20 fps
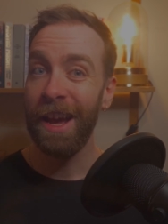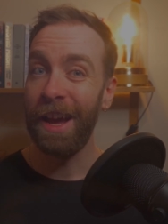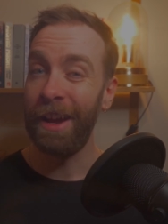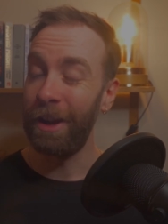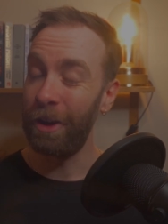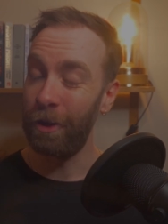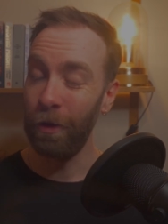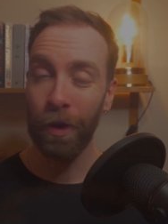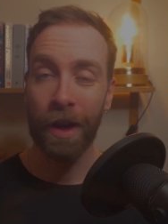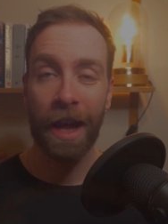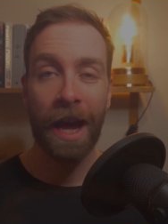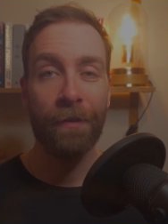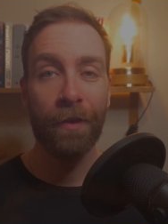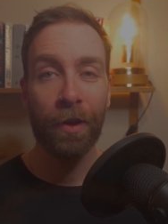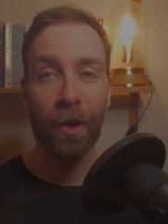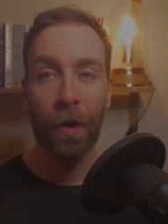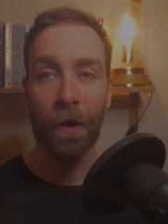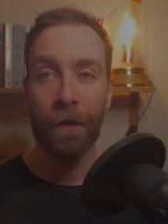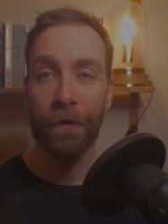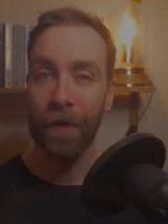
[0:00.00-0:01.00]
and I don't
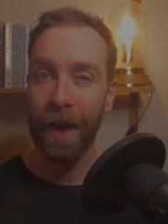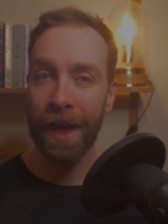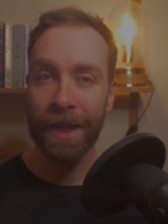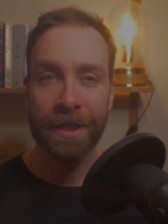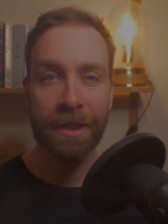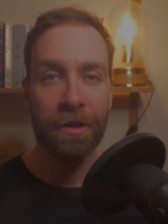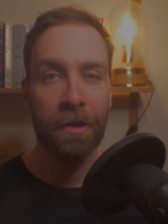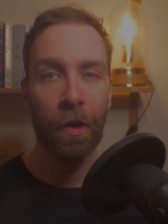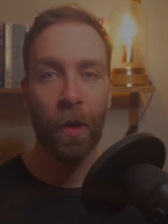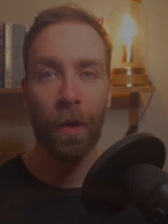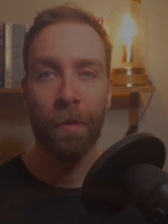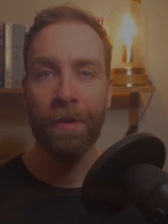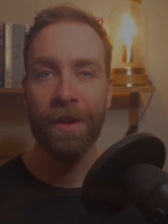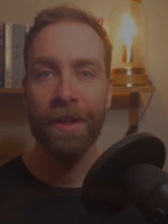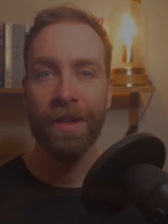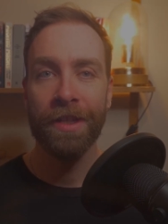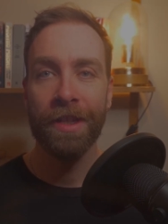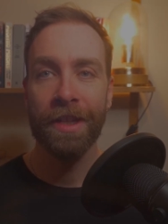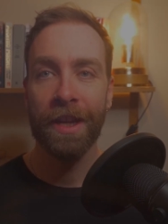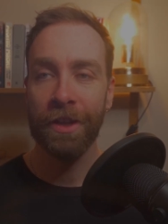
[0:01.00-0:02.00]
have a lot of fancy
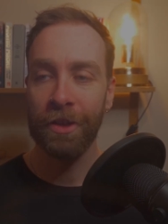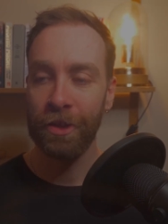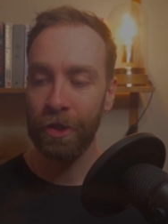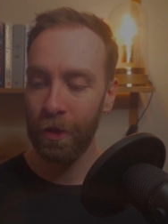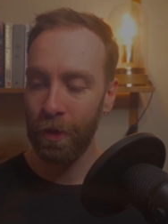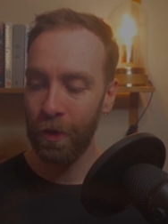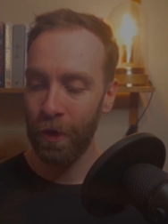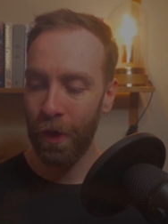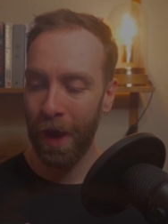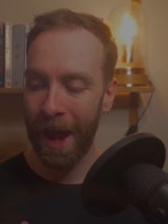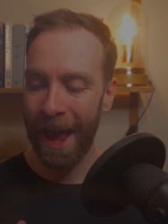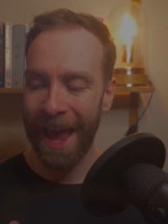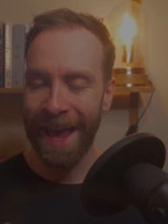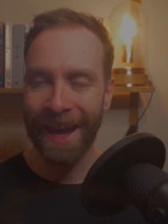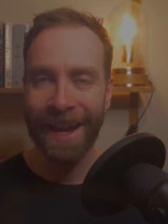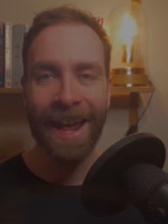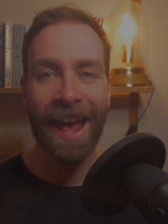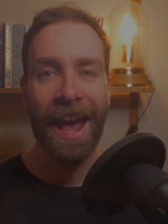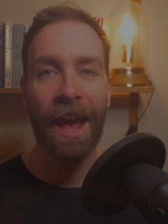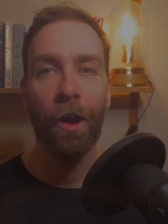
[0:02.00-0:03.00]
equipment, so
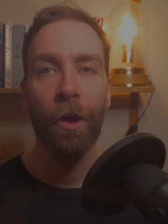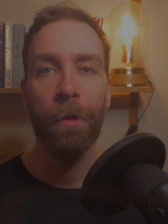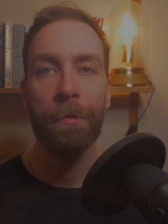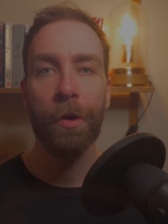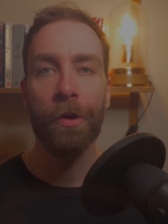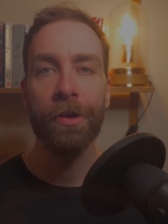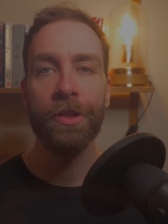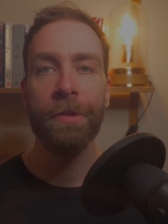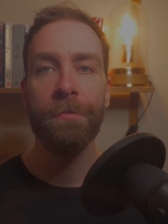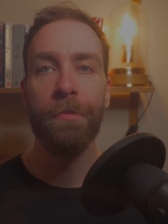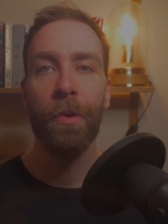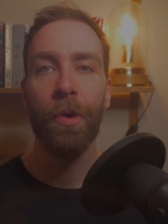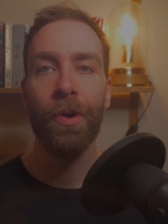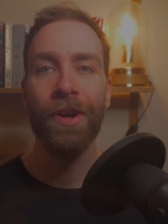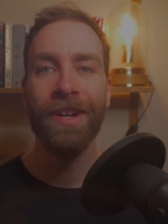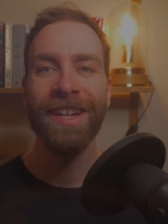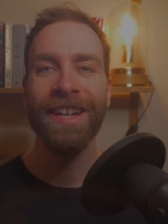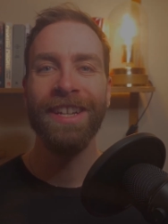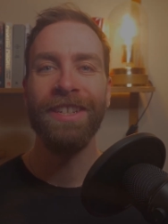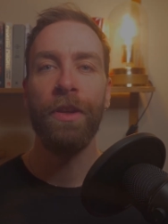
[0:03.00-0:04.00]
any help or
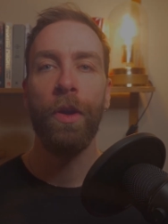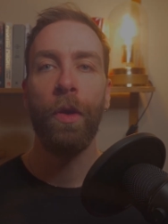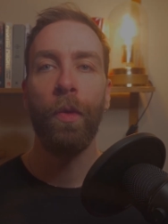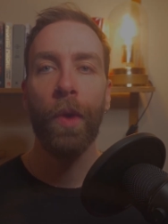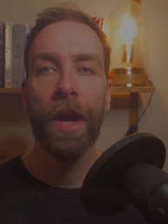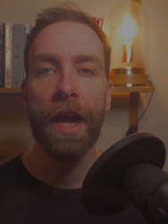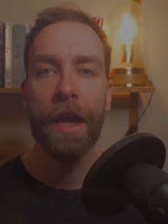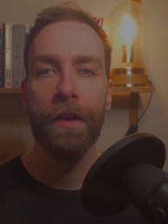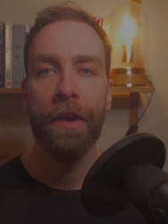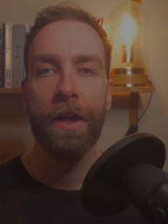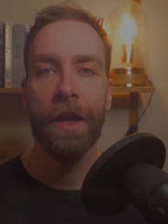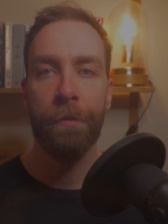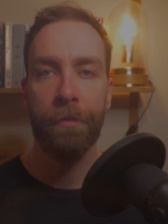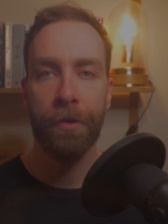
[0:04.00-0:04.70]
support is greatly